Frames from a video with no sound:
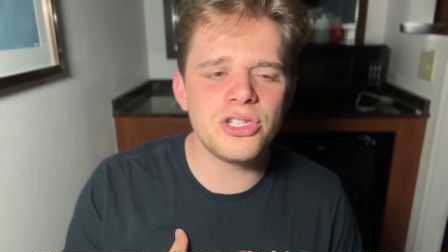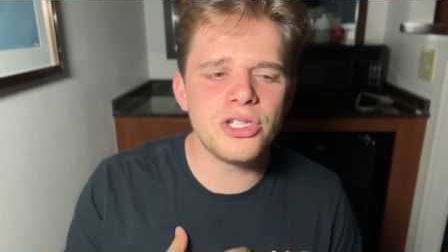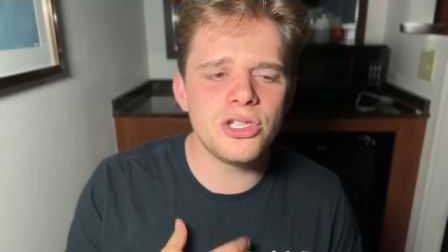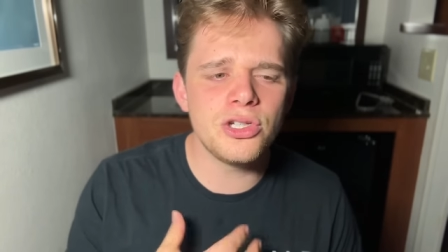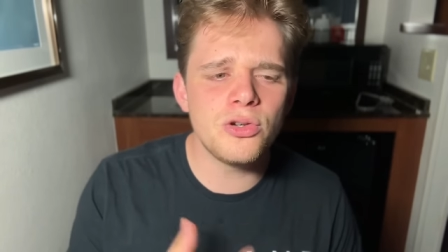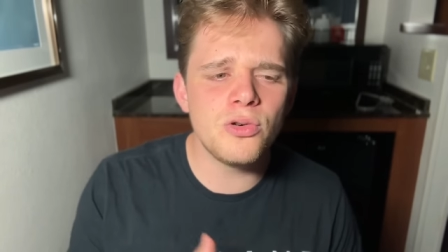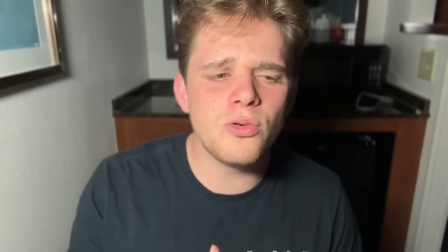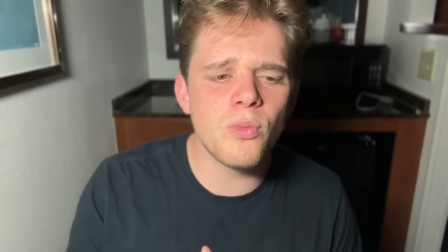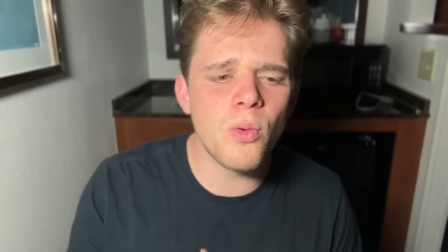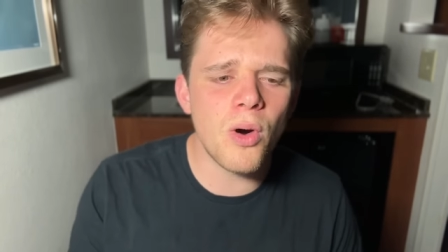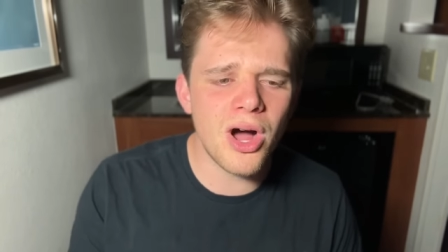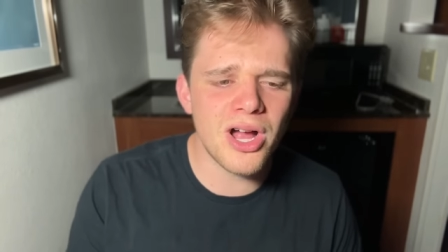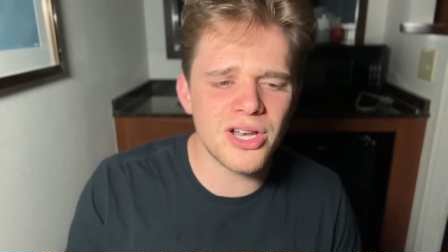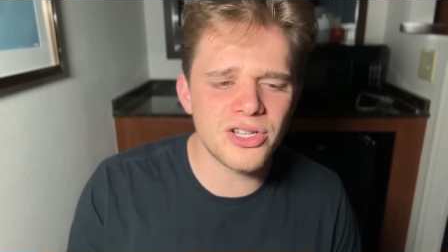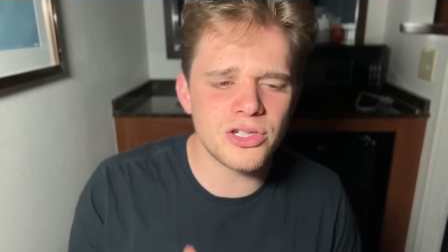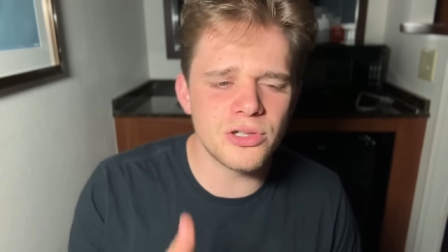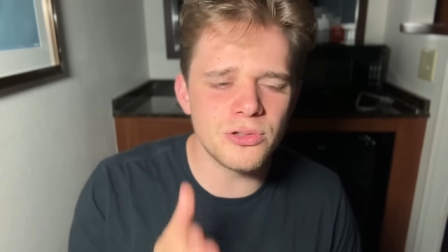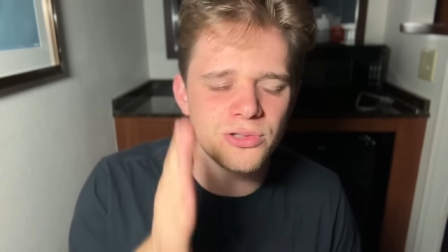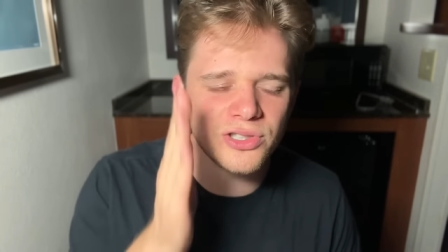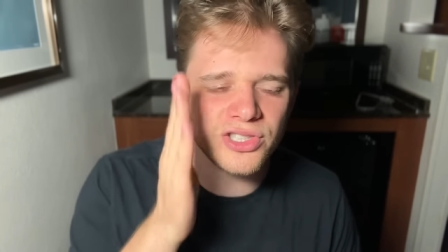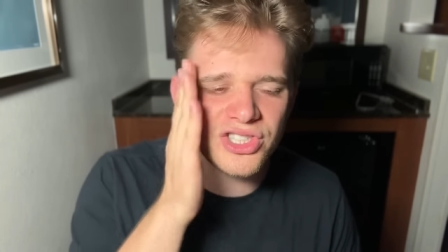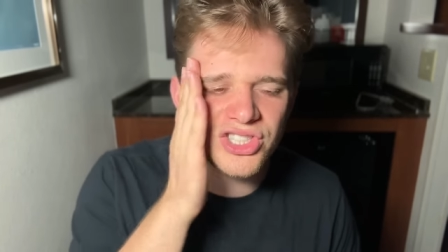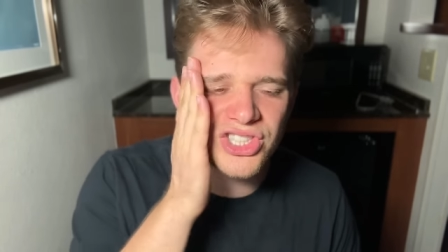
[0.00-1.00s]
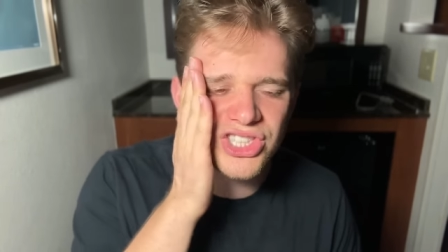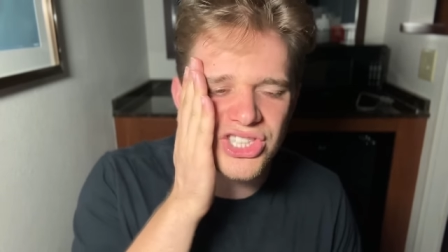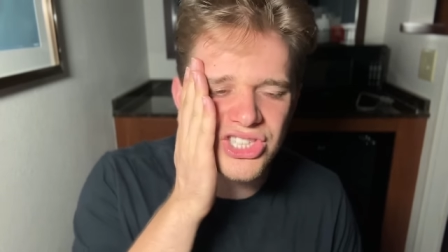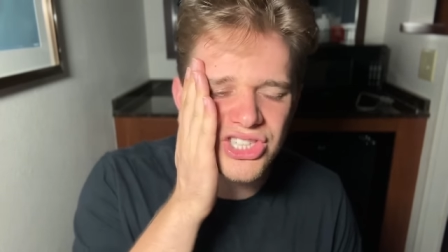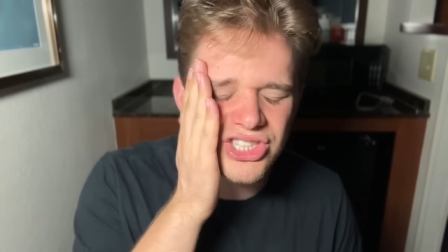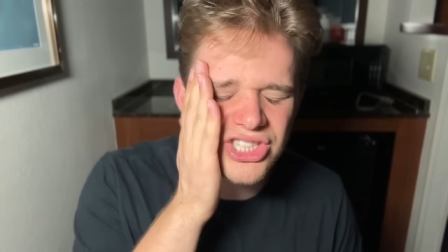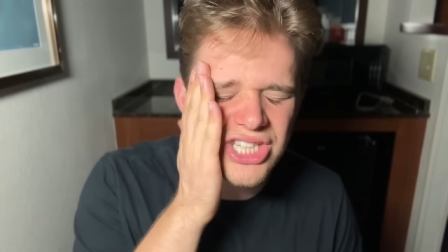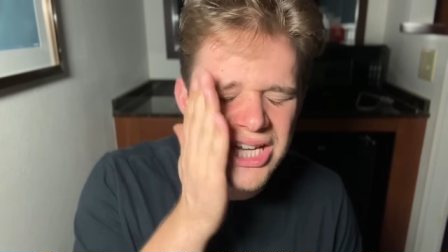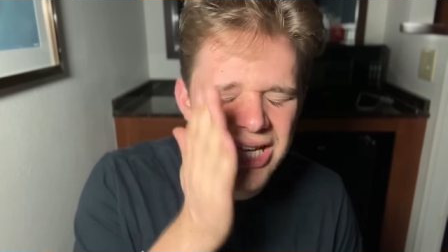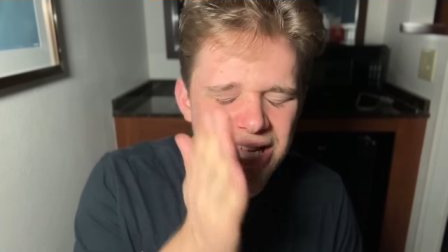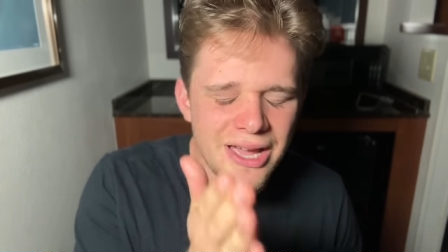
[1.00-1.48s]
you want to
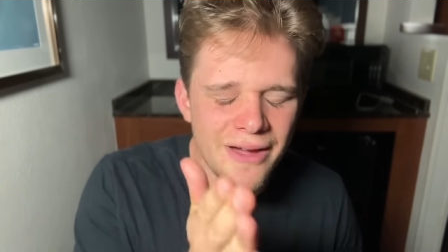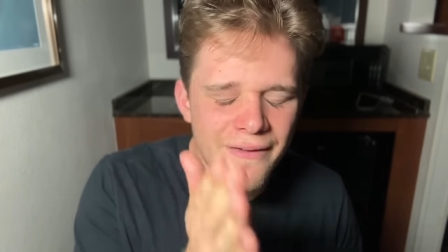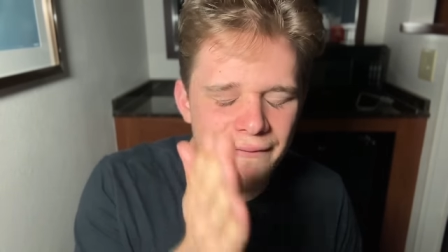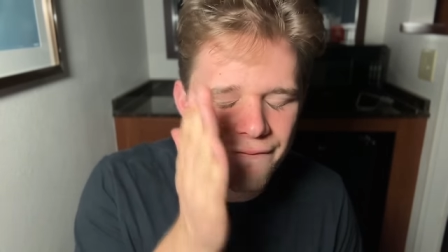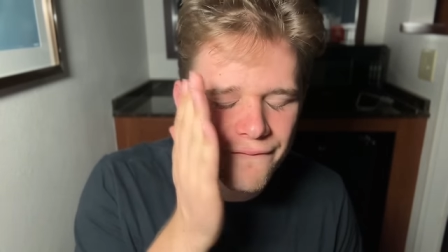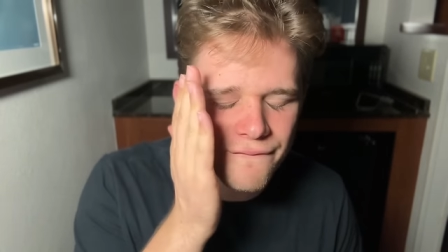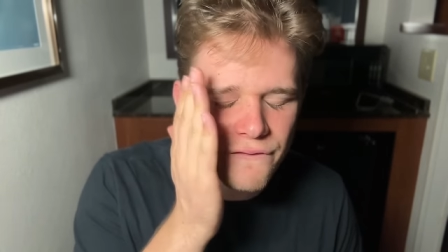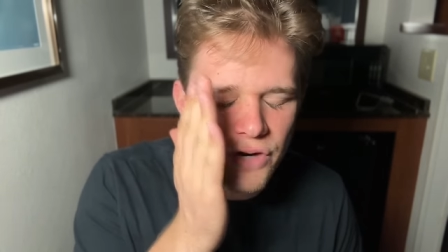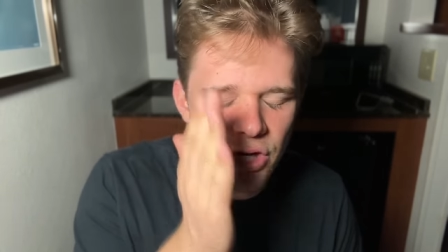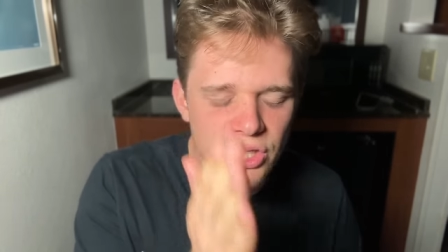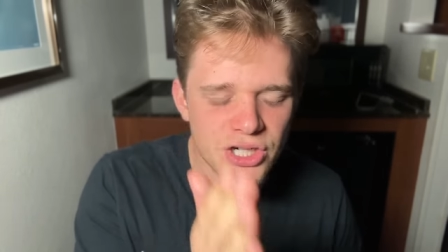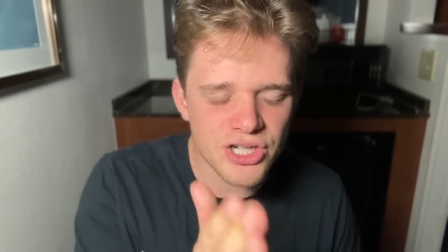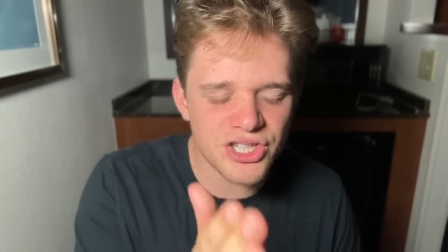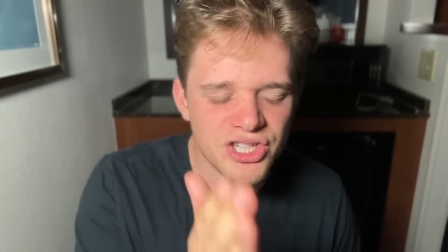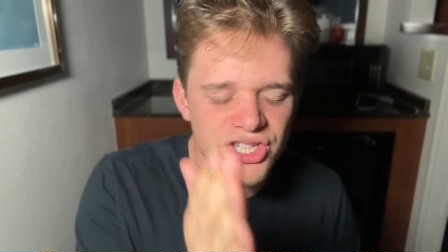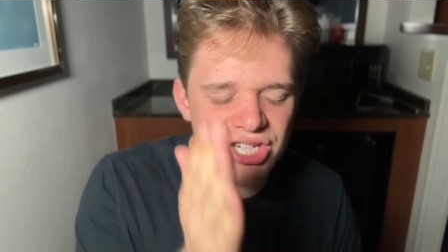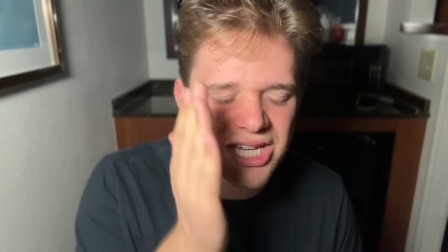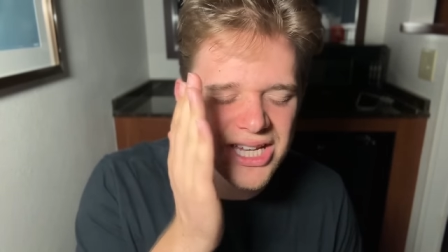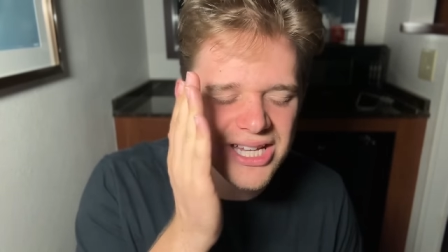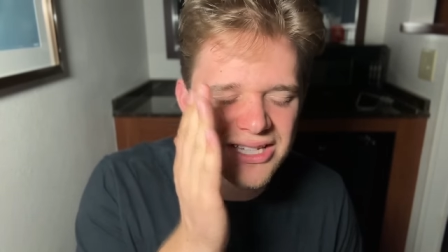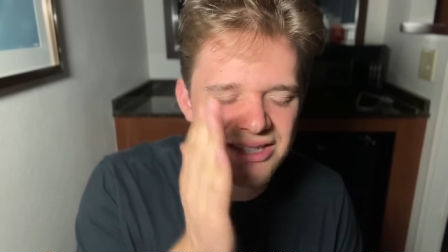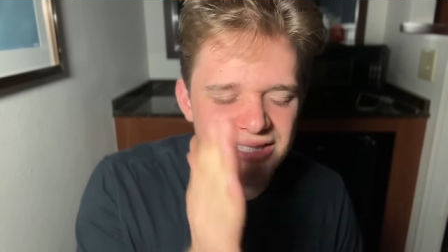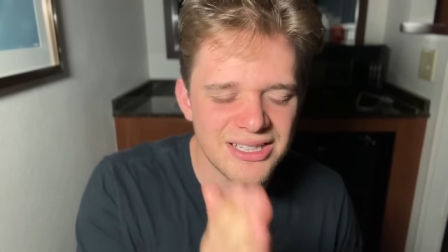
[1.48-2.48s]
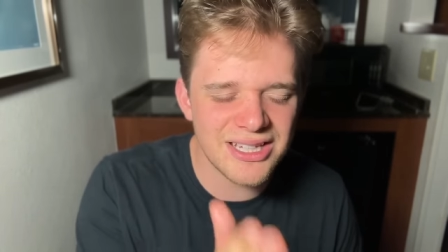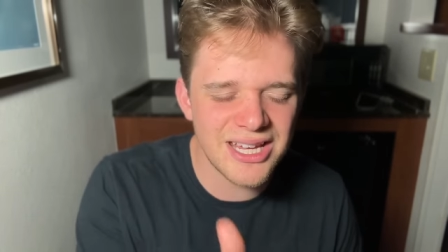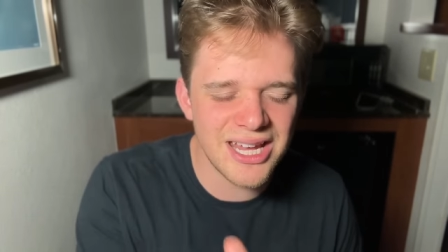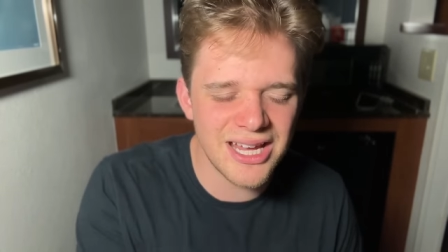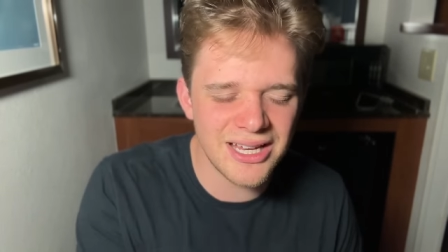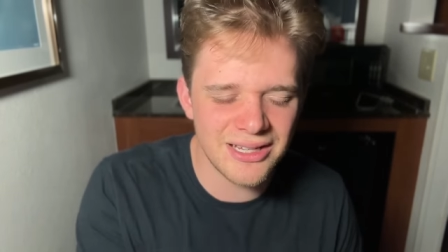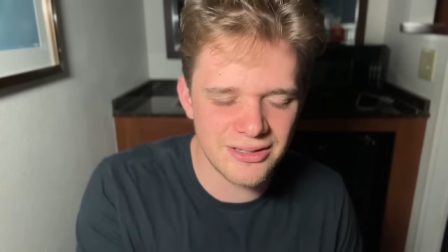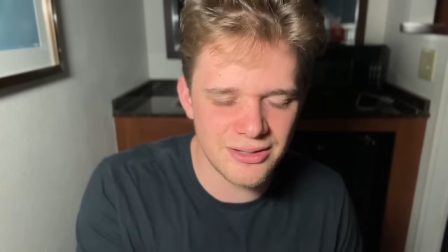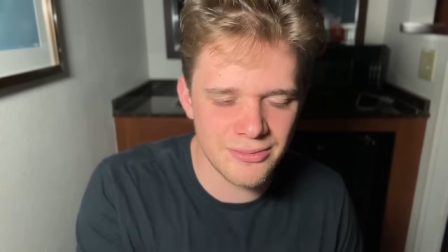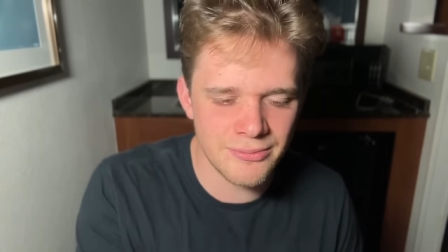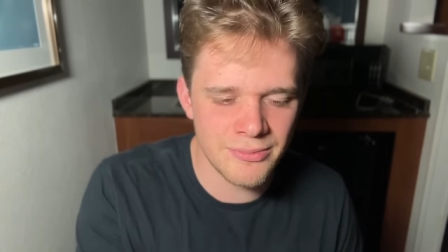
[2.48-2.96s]
seek first his
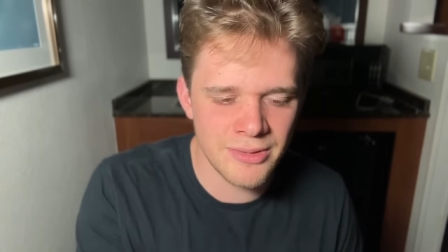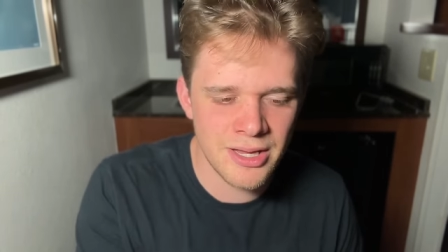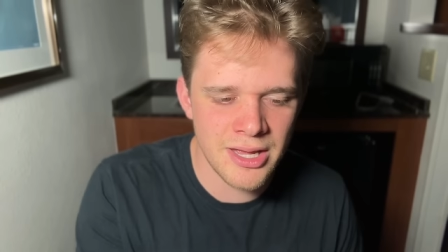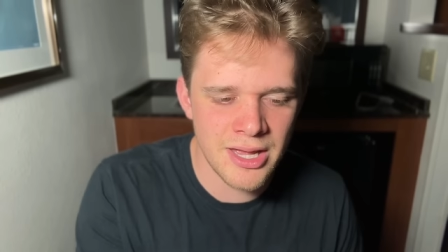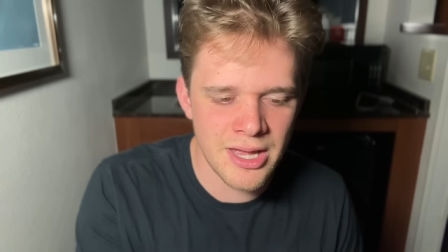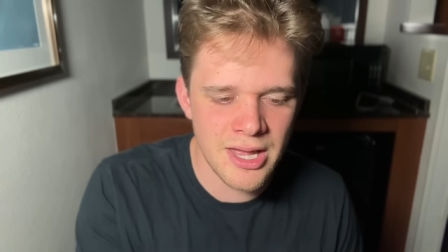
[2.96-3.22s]
kingdom.